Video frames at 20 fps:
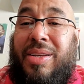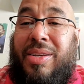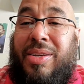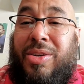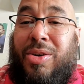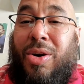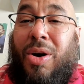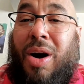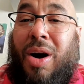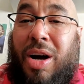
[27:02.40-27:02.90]

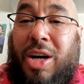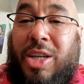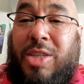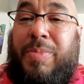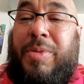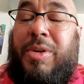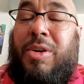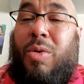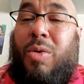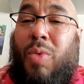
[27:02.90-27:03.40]
your
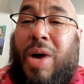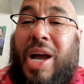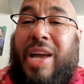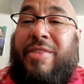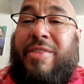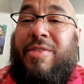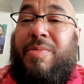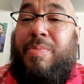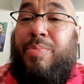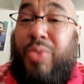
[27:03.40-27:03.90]
husband or
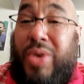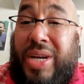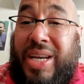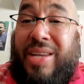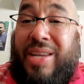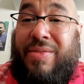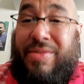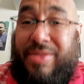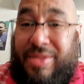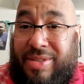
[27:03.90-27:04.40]
wife
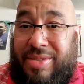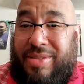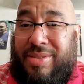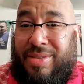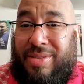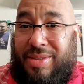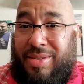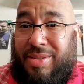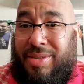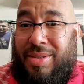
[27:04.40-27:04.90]
breathes.
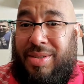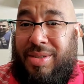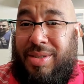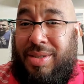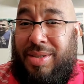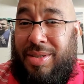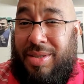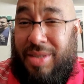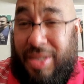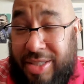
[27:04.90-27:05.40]

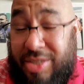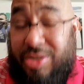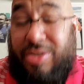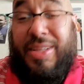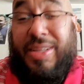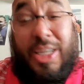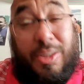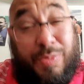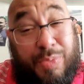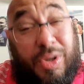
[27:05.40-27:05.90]
Listen
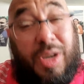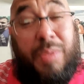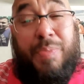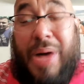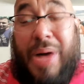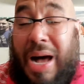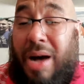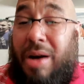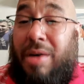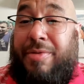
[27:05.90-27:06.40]
to that. That's pretty
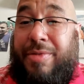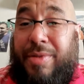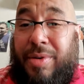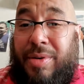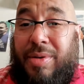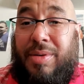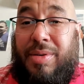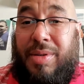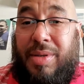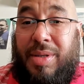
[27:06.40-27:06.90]

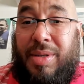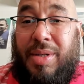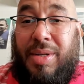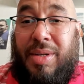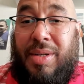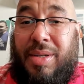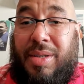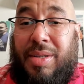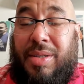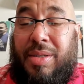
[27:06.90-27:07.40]
powerful.
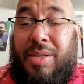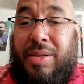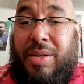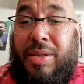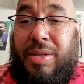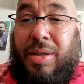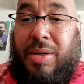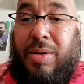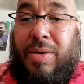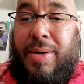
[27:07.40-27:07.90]

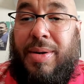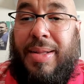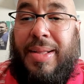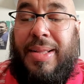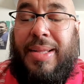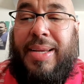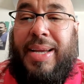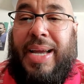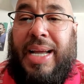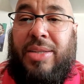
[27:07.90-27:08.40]
You know.
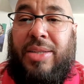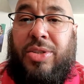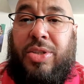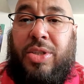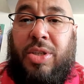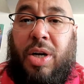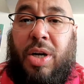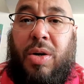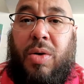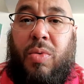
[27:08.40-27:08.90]
And
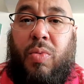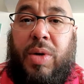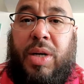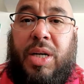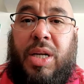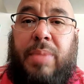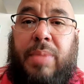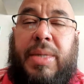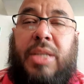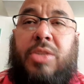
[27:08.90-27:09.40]
so we're
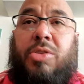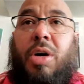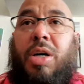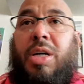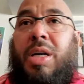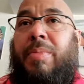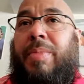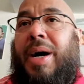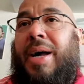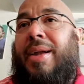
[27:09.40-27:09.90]
going to be
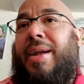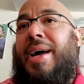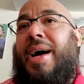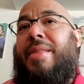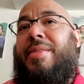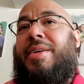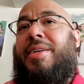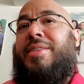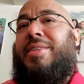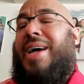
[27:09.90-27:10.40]
talking about a lot
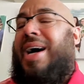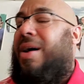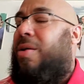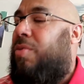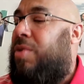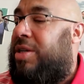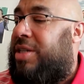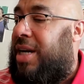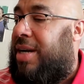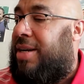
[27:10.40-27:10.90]
of this. I
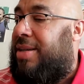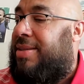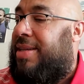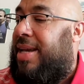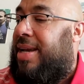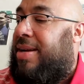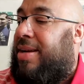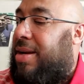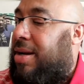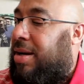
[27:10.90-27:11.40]
wish I could
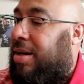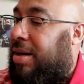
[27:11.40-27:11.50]
take